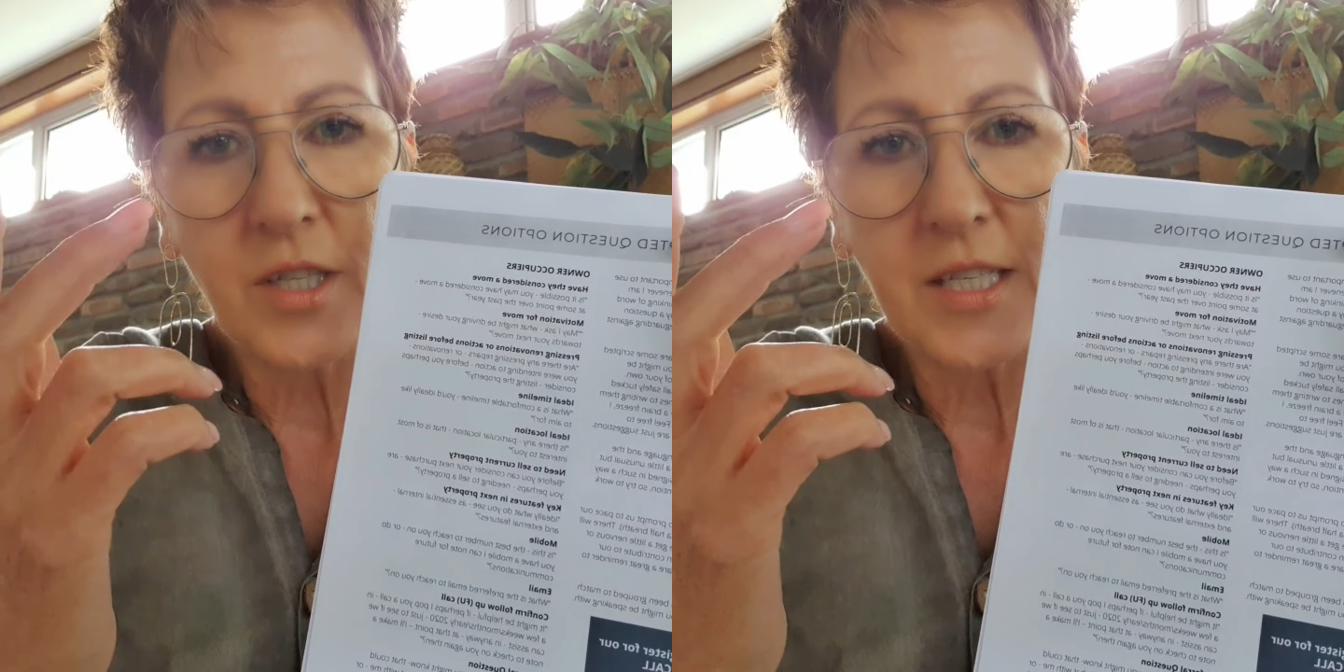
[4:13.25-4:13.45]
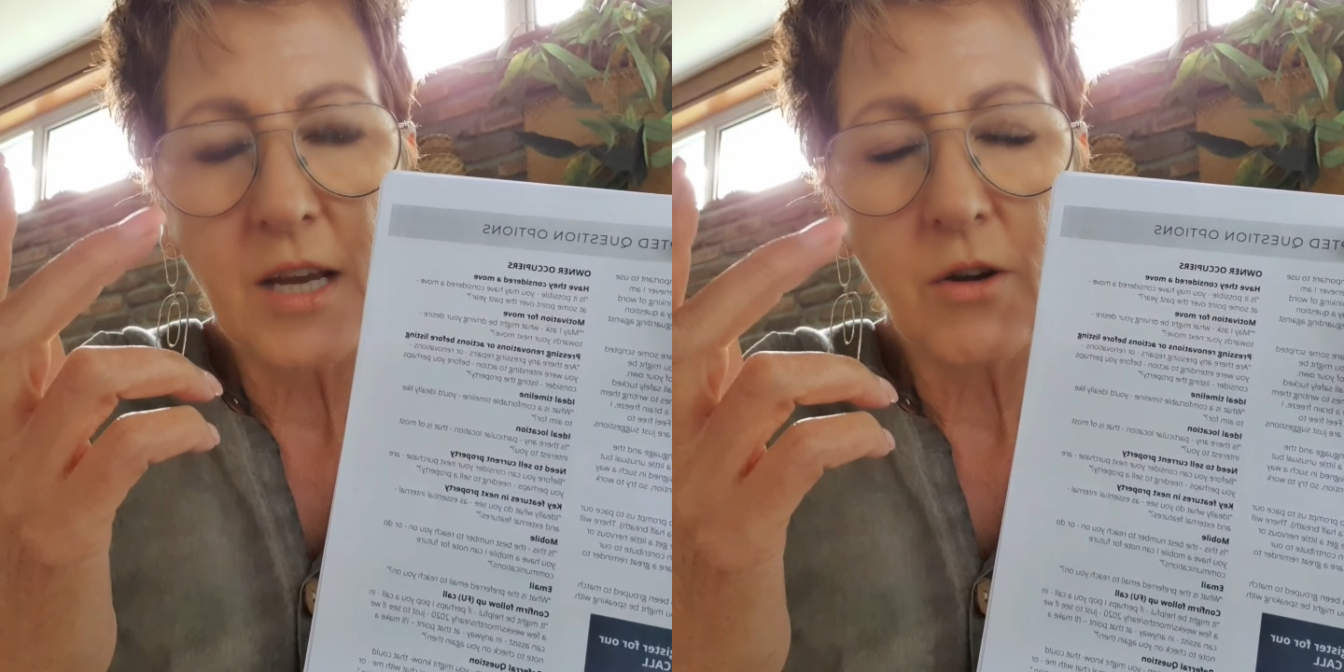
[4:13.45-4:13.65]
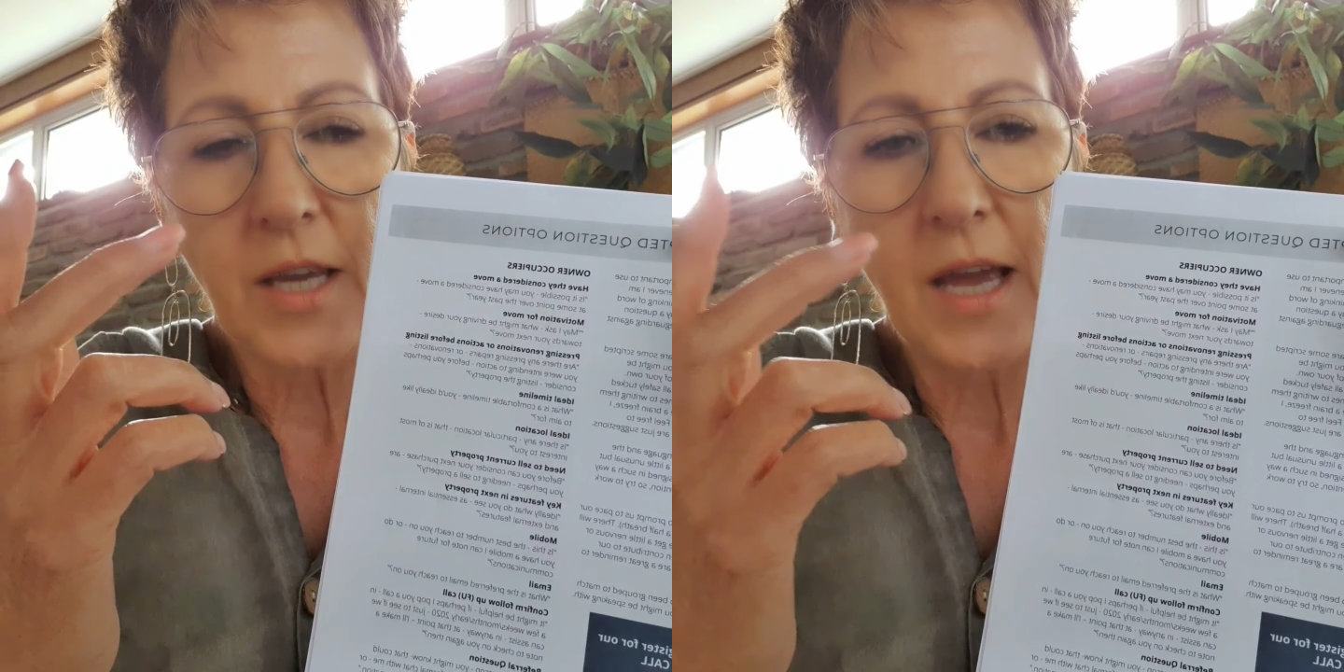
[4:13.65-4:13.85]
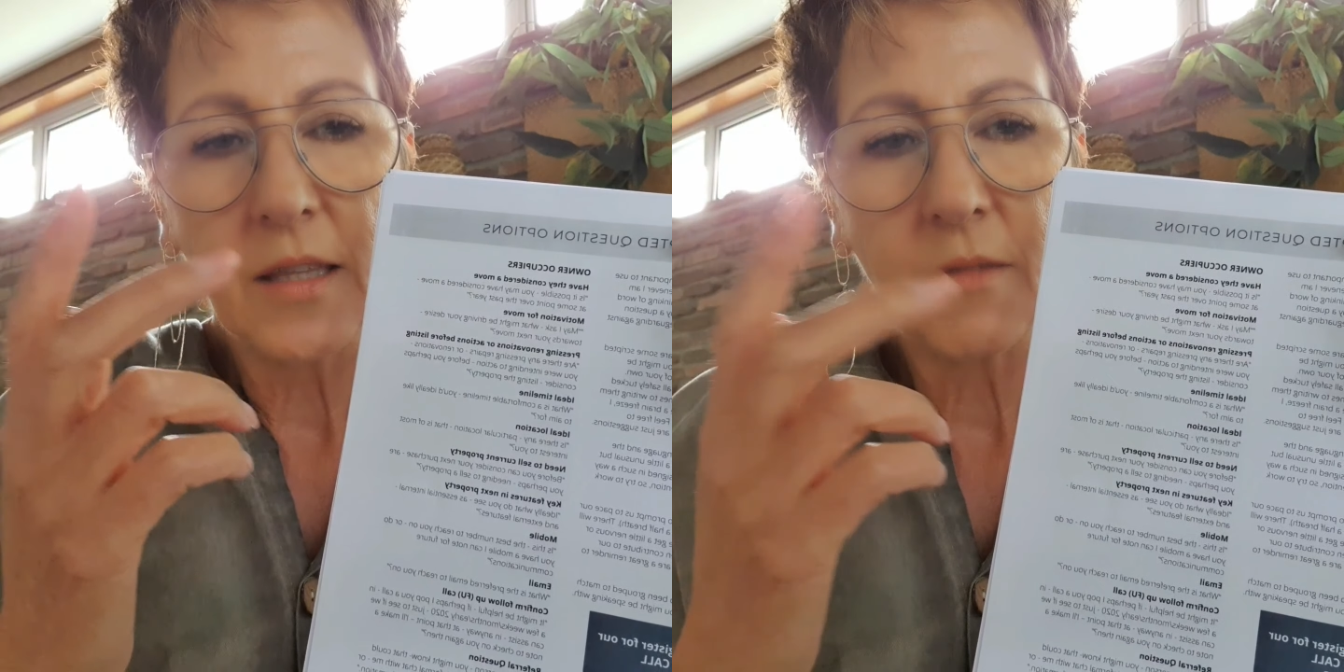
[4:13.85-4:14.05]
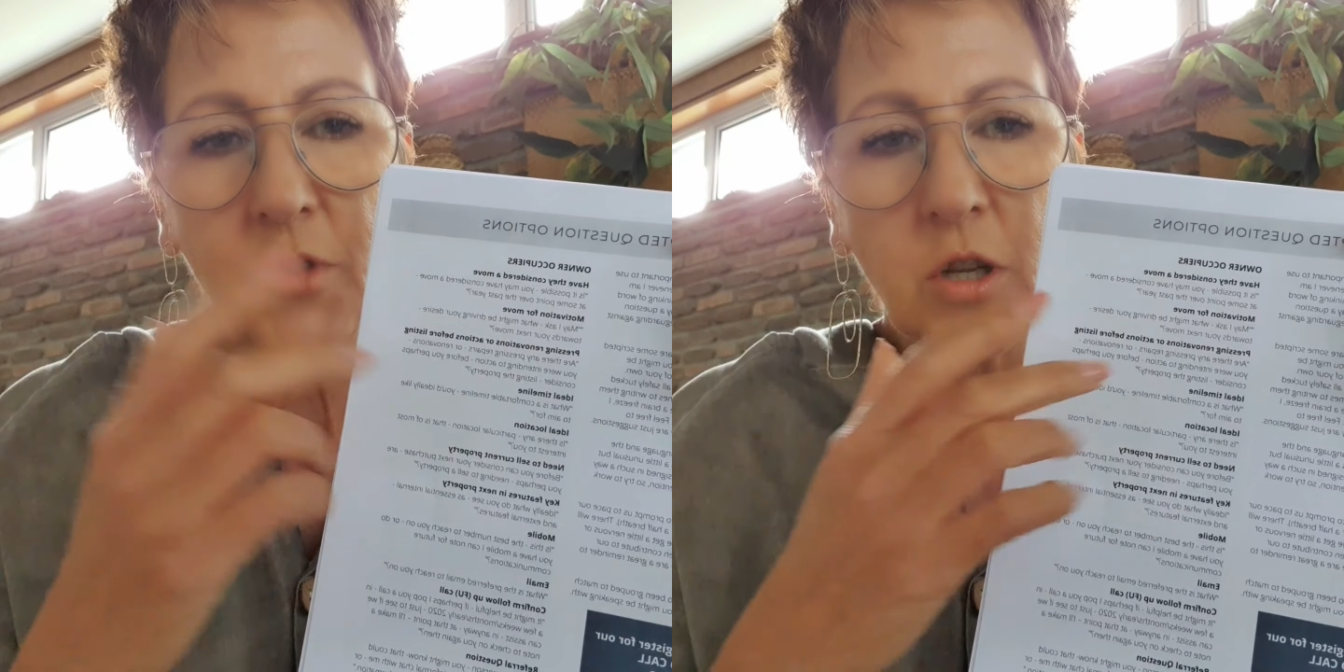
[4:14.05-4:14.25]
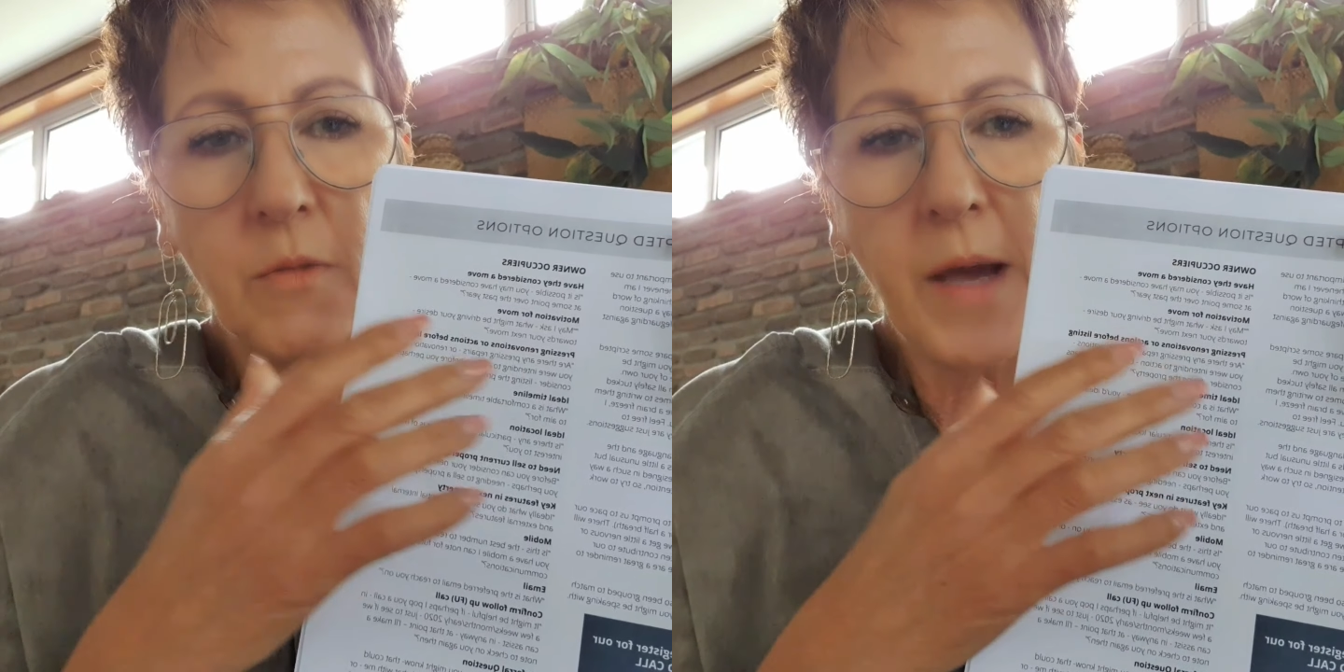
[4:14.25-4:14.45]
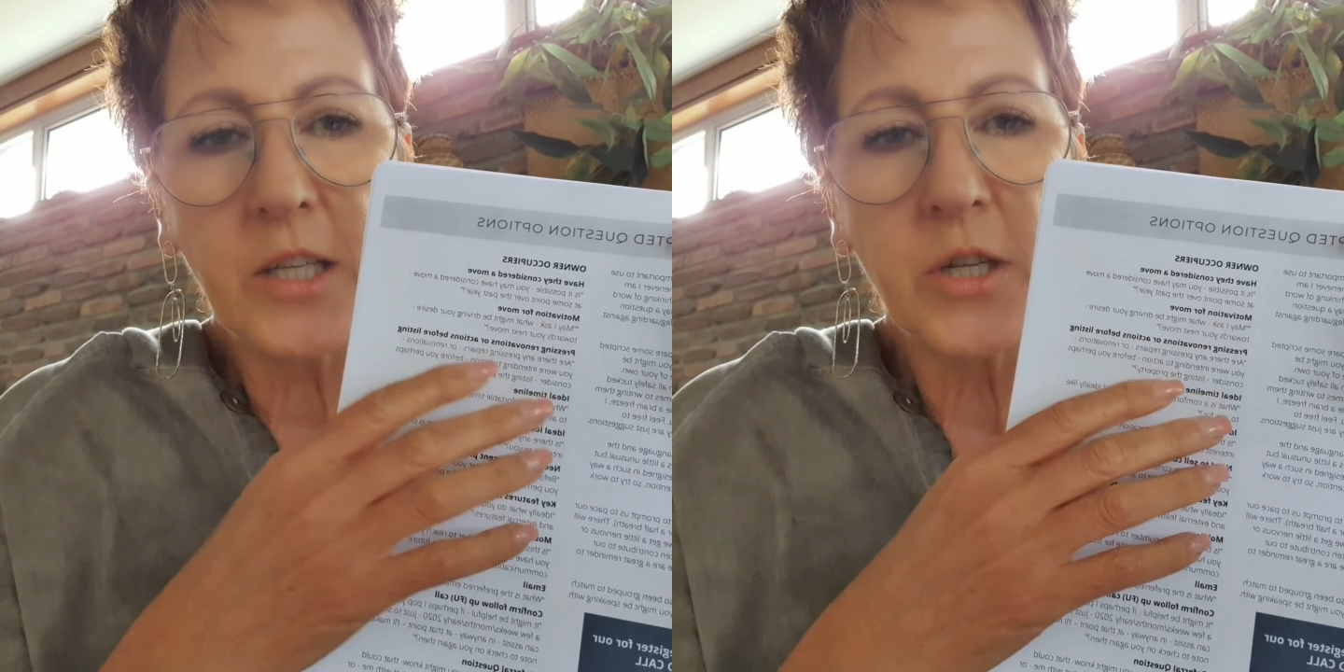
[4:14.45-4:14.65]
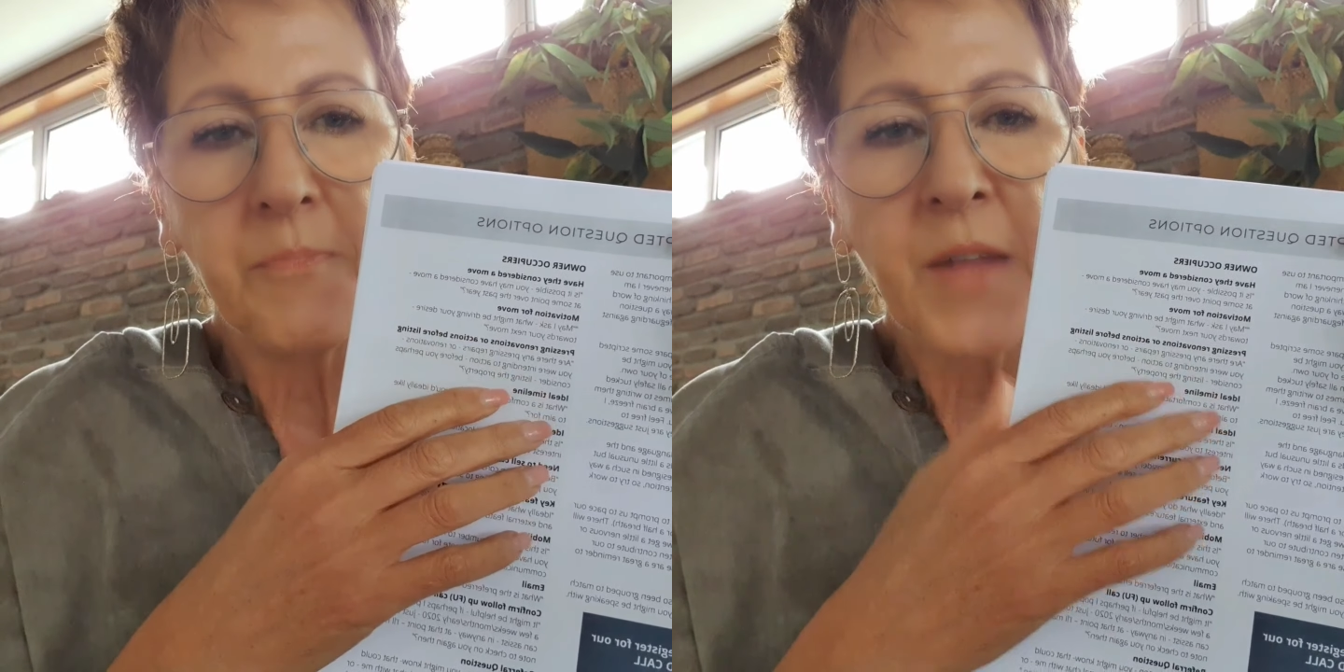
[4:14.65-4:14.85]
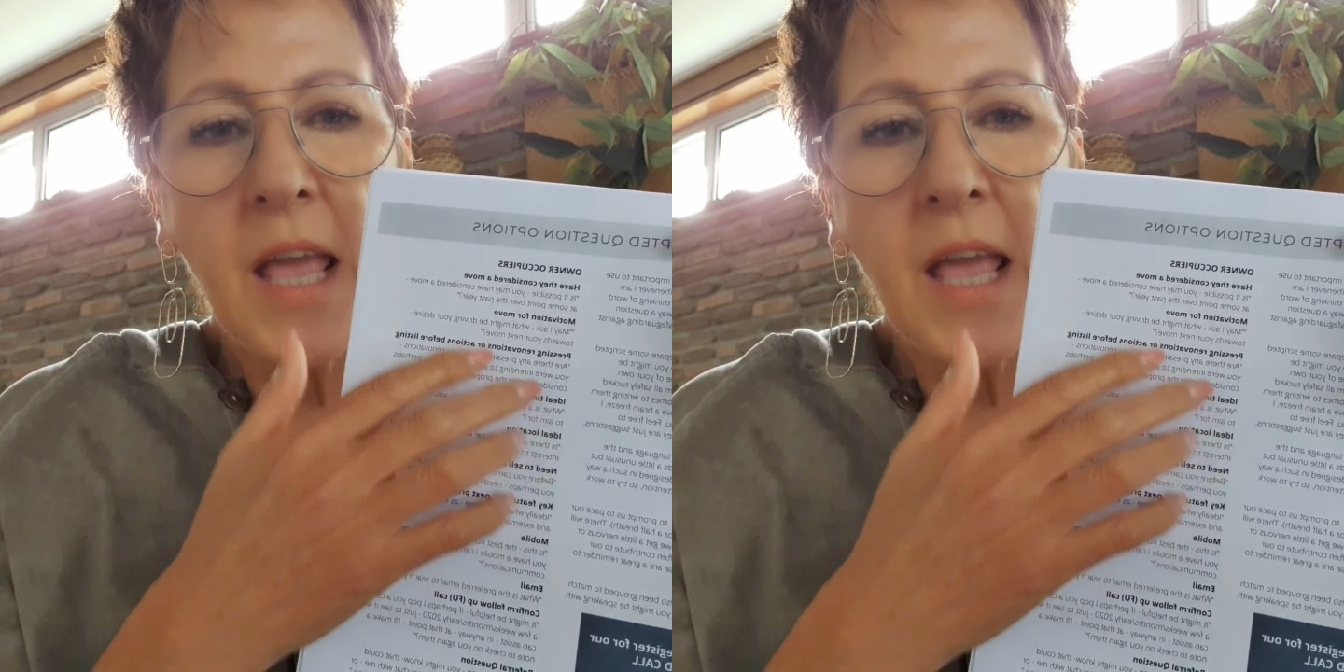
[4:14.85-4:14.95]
interrogate them too much,